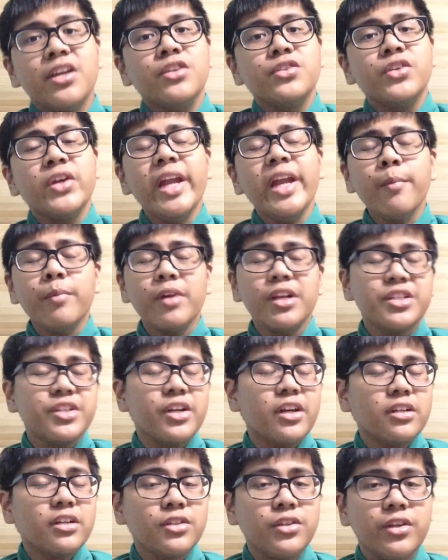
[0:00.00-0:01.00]
and today I'm going to
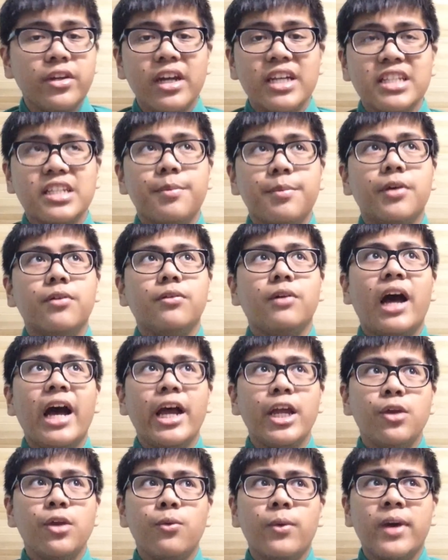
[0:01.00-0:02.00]
talk to you guys about
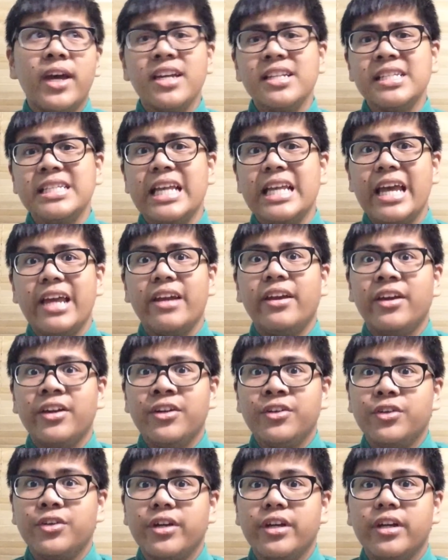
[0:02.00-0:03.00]
iOS and
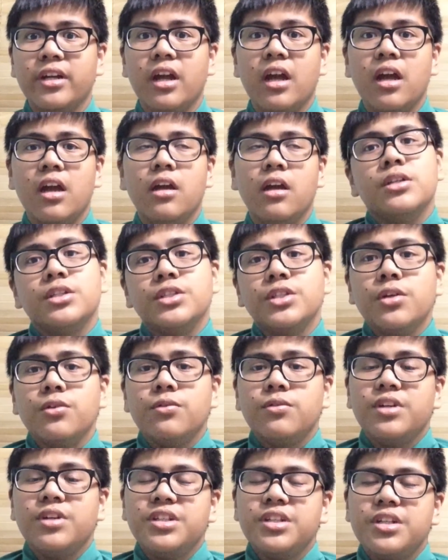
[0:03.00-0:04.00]
Android.
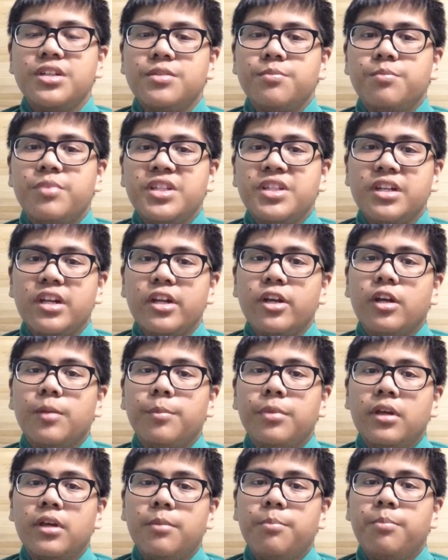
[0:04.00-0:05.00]
So this is basically going to
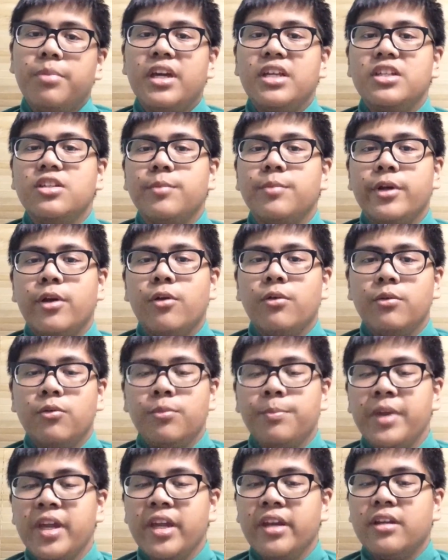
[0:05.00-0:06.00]
be based on my own
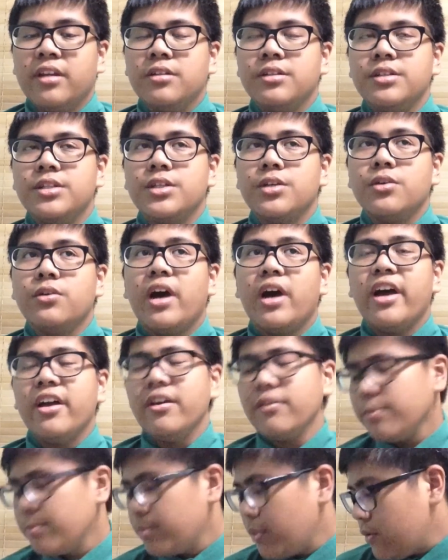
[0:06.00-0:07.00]
opinion. So I
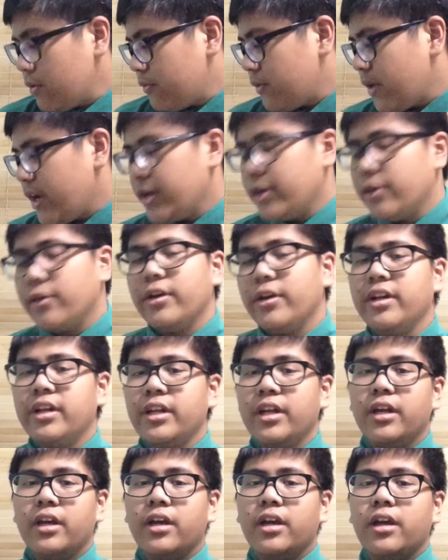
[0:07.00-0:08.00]
have both Android
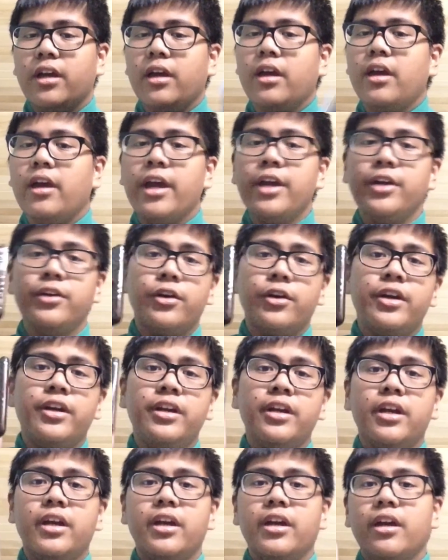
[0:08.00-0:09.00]
Android
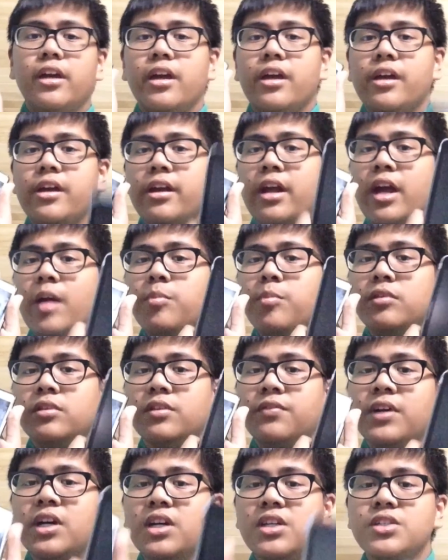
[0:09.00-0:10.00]
and Apple
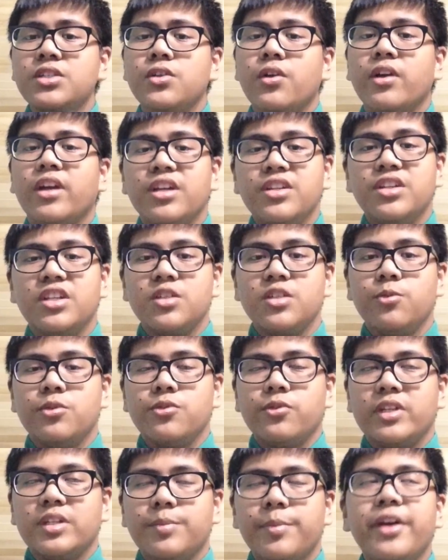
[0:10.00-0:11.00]
device so I can judge which
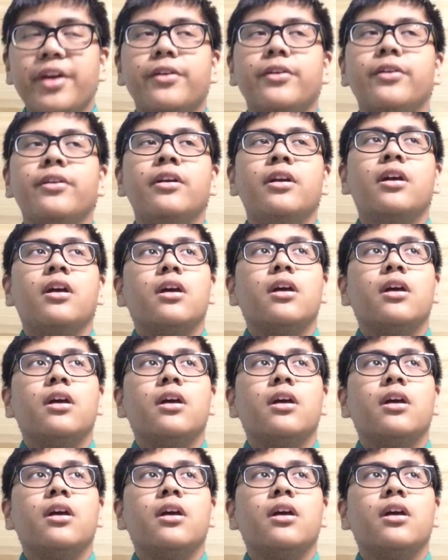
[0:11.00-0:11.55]
one's better.